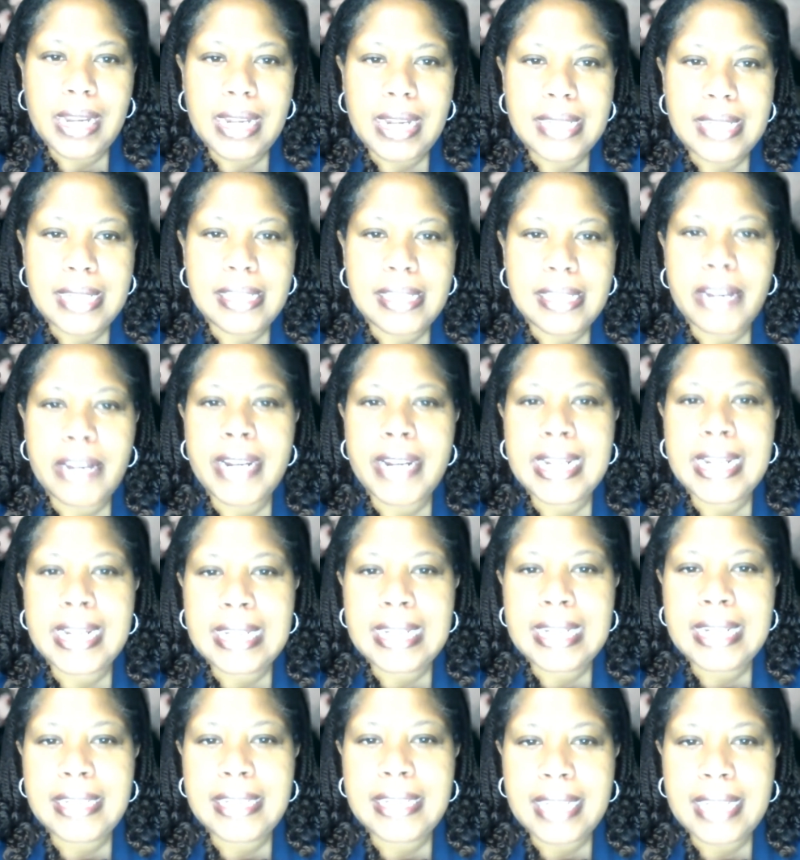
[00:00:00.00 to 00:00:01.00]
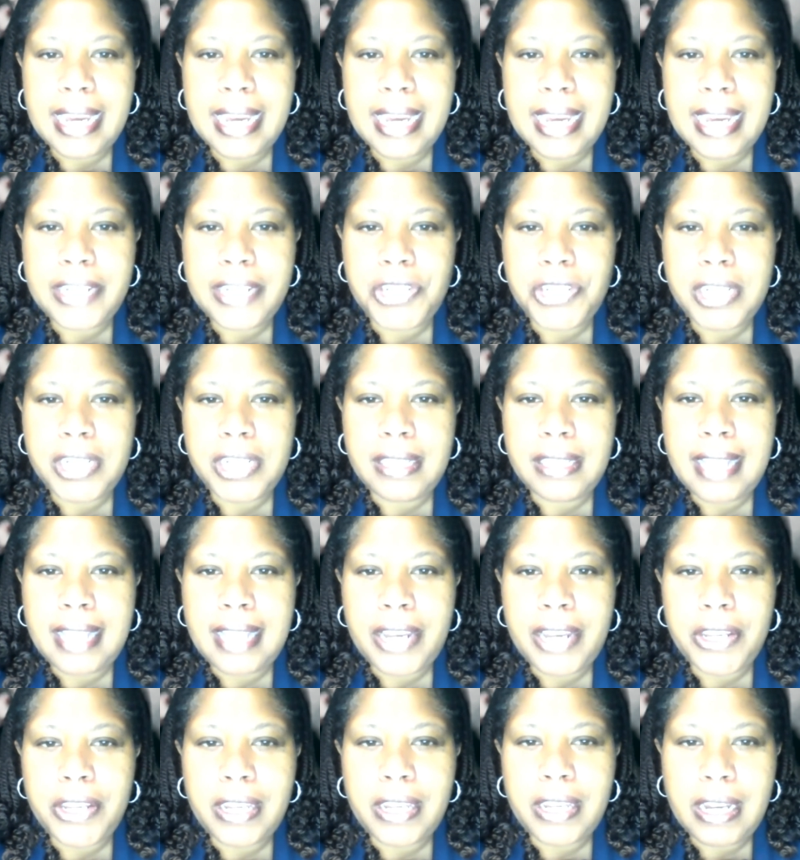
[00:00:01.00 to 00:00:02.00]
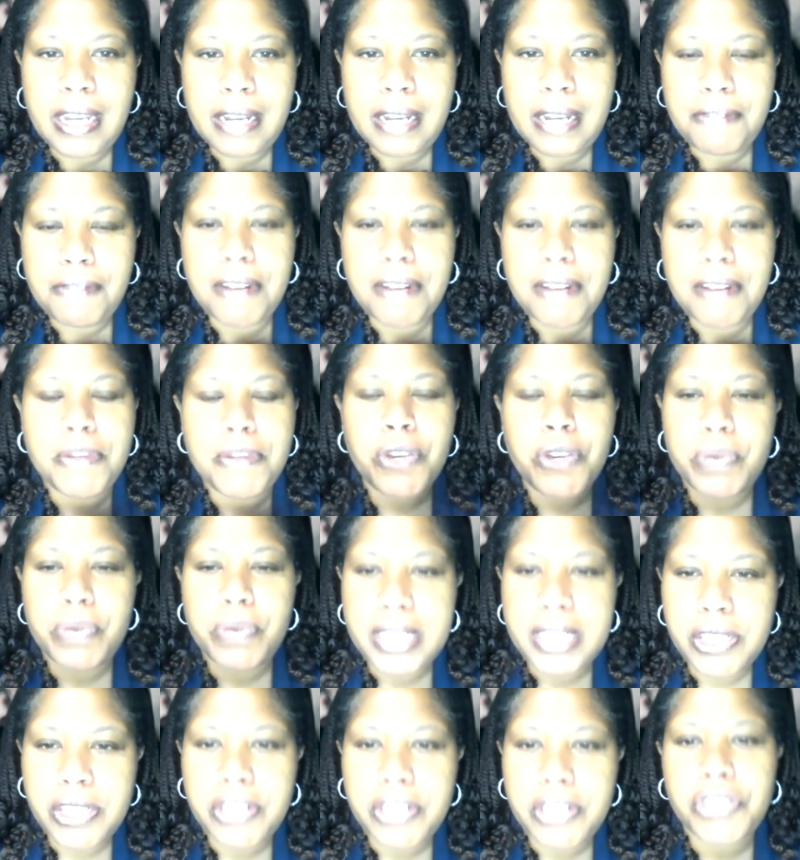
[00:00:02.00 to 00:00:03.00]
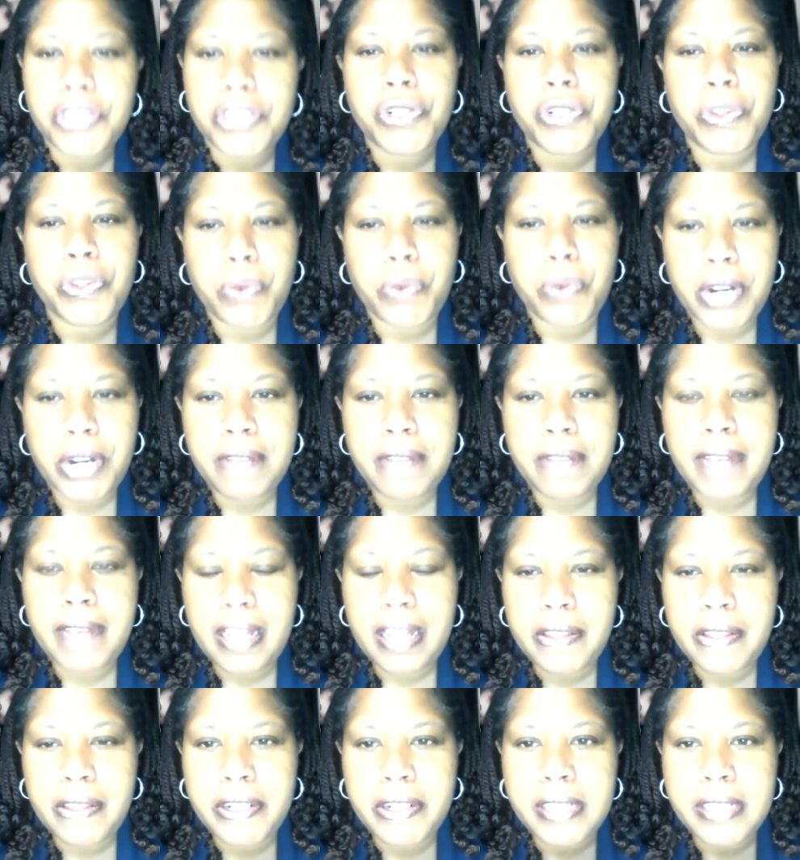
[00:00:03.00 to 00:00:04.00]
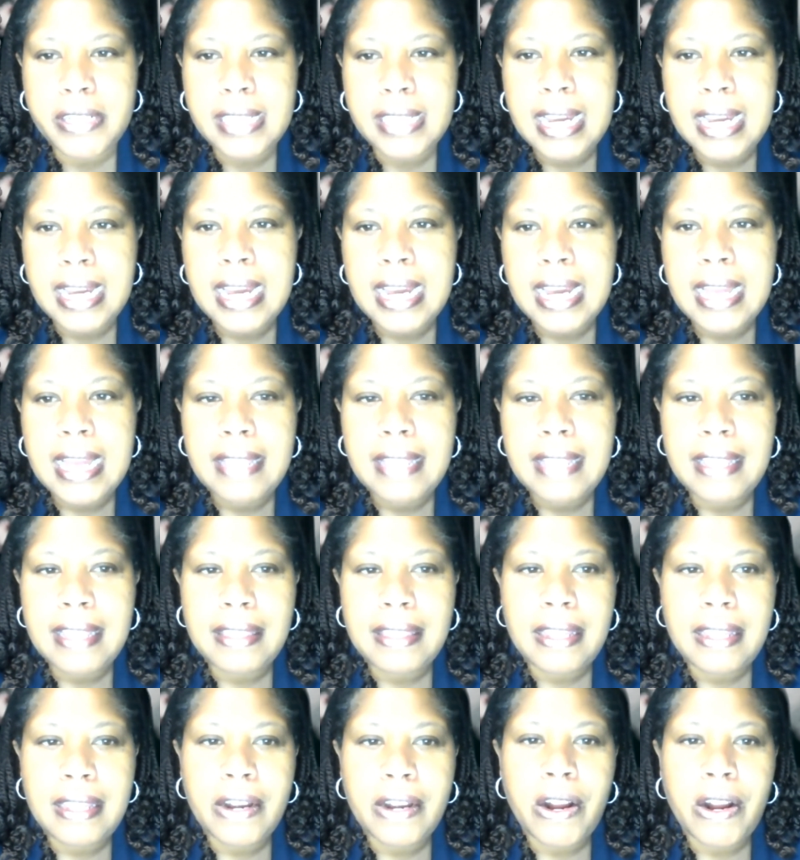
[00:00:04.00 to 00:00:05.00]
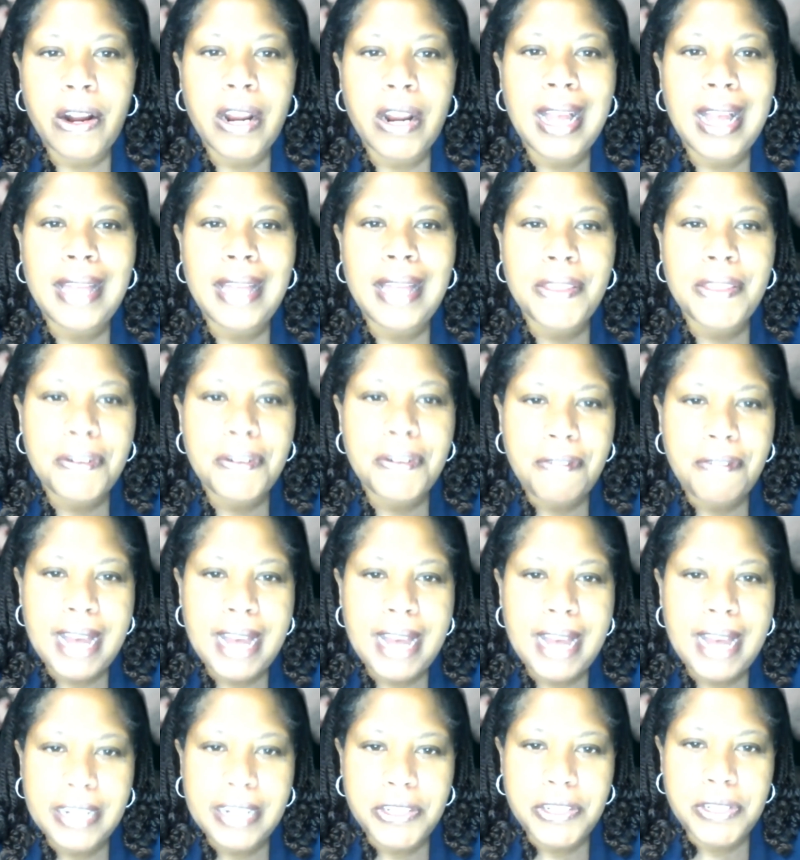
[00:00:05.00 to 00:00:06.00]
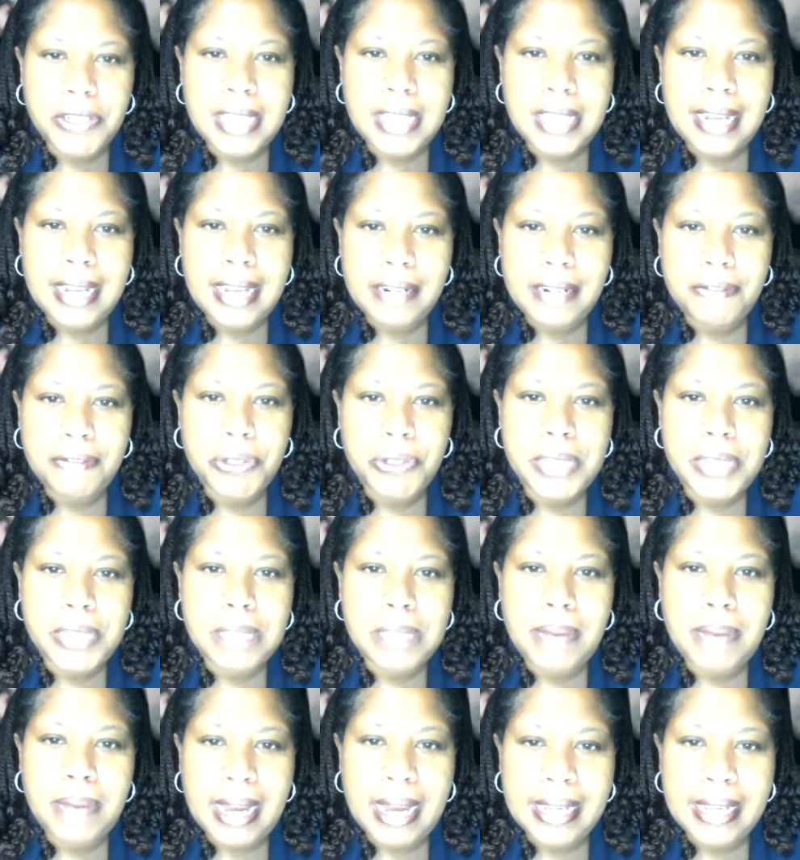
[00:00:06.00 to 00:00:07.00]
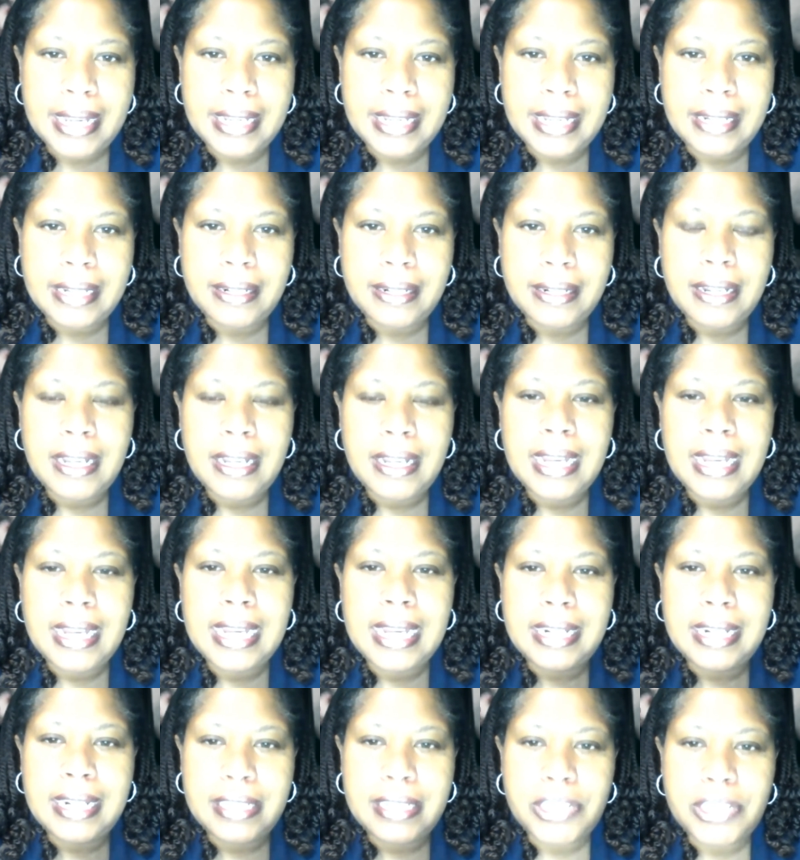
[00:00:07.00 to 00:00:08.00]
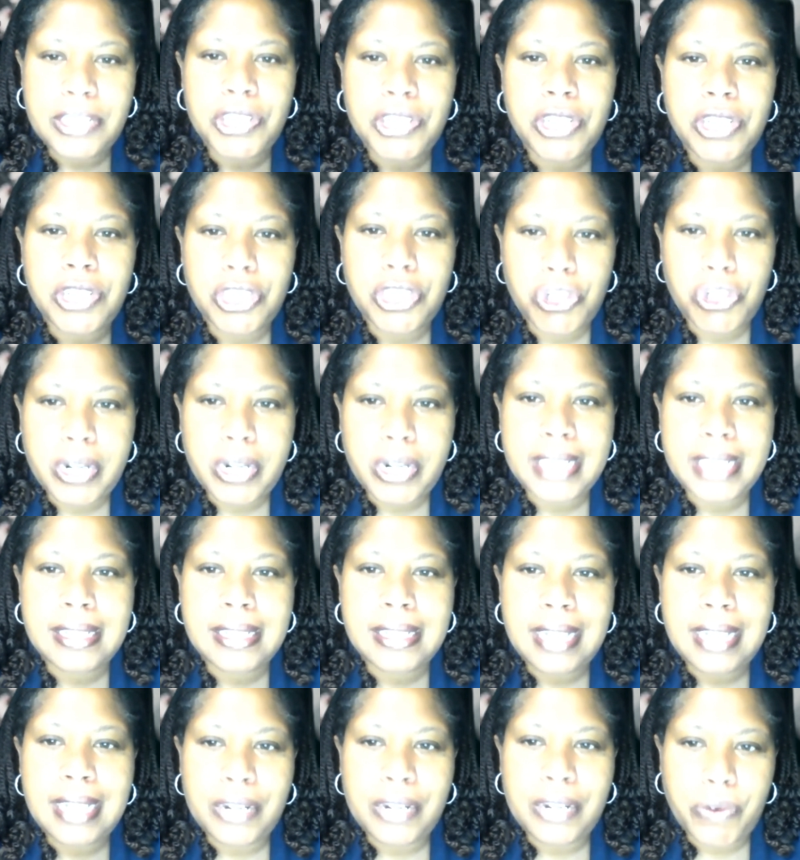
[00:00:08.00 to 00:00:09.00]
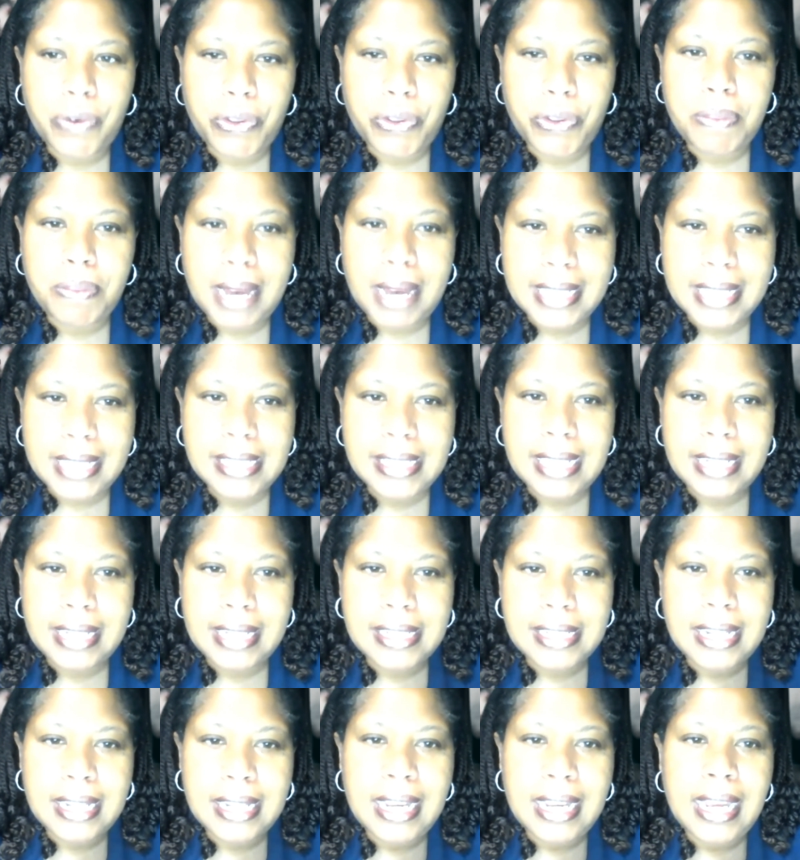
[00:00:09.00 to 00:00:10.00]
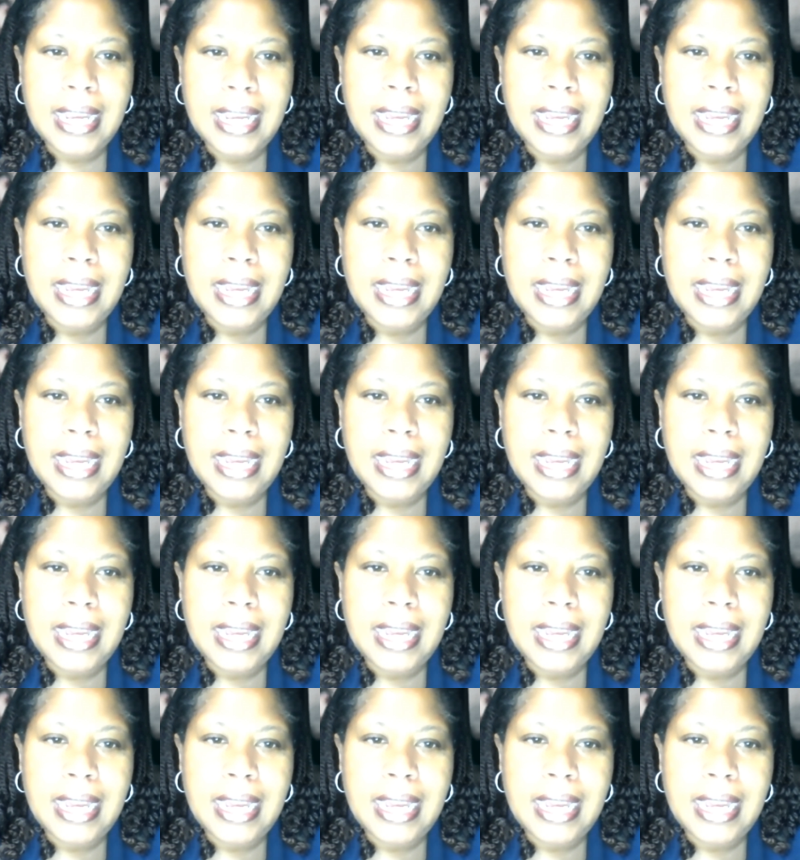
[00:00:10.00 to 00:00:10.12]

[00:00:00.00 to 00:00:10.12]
Is there any indication that uh, from your research or the work of others that there are other factors that influence buy in in addition to trust and growth mindset?